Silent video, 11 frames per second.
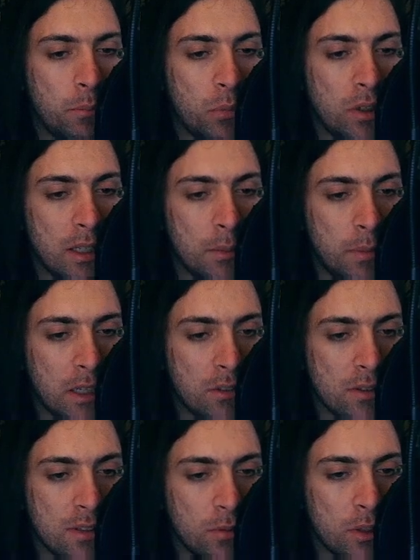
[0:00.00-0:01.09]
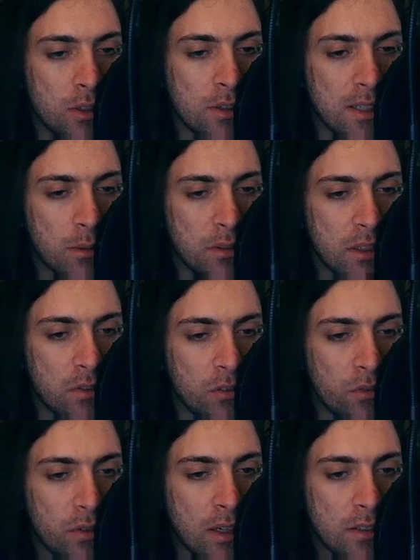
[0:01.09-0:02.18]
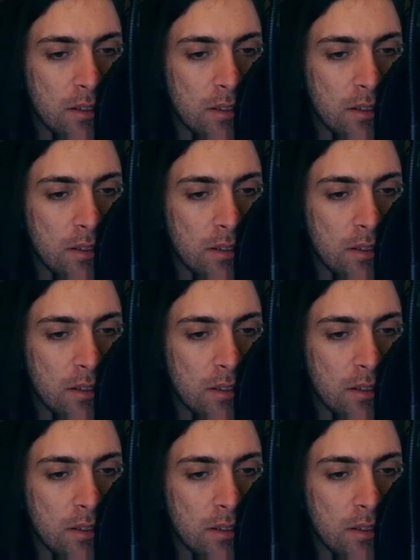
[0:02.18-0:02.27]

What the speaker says: pulling it back to 0, because I would have to find